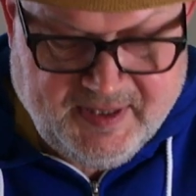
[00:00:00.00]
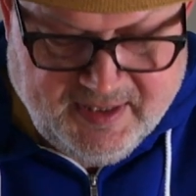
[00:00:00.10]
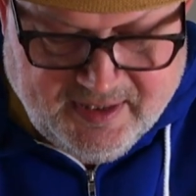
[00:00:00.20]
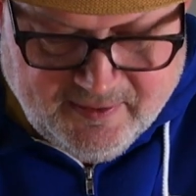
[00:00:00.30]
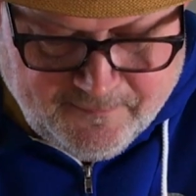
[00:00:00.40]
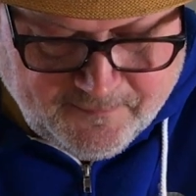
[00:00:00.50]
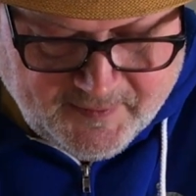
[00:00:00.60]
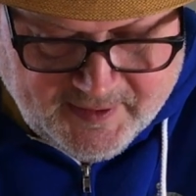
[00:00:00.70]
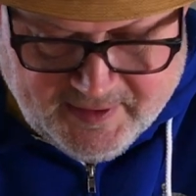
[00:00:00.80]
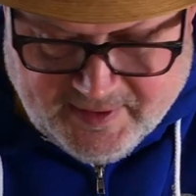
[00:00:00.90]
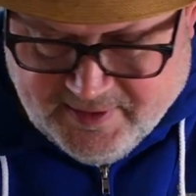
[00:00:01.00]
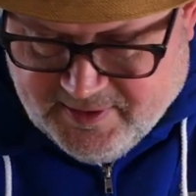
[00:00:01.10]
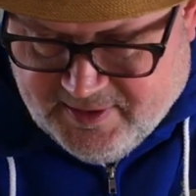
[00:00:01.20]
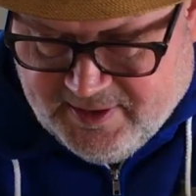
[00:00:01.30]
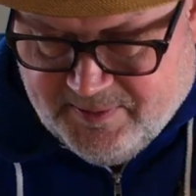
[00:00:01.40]
PDIF.
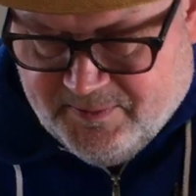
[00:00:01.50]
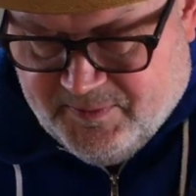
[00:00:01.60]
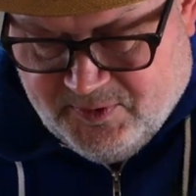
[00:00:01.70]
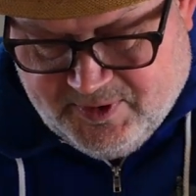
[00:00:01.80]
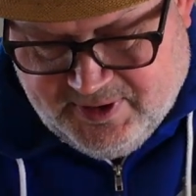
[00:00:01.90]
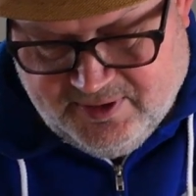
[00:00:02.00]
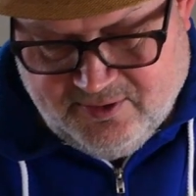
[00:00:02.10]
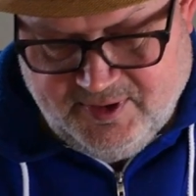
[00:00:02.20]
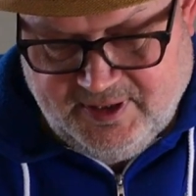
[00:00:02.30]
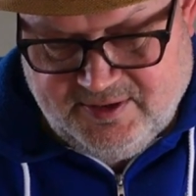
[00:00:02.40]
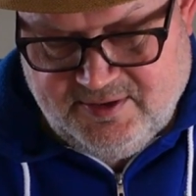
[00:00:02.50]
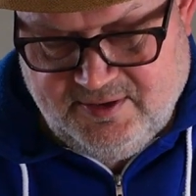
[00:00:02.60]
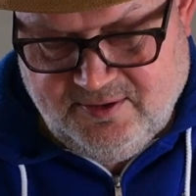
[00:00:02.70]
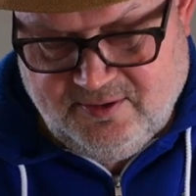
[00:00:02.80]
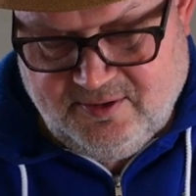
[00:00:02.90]
You can
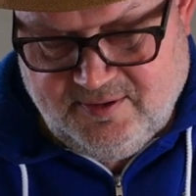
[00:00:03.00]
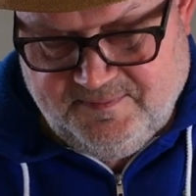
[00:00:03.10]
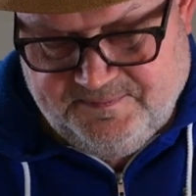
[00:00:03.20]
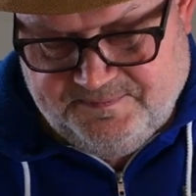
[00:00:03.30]
connect your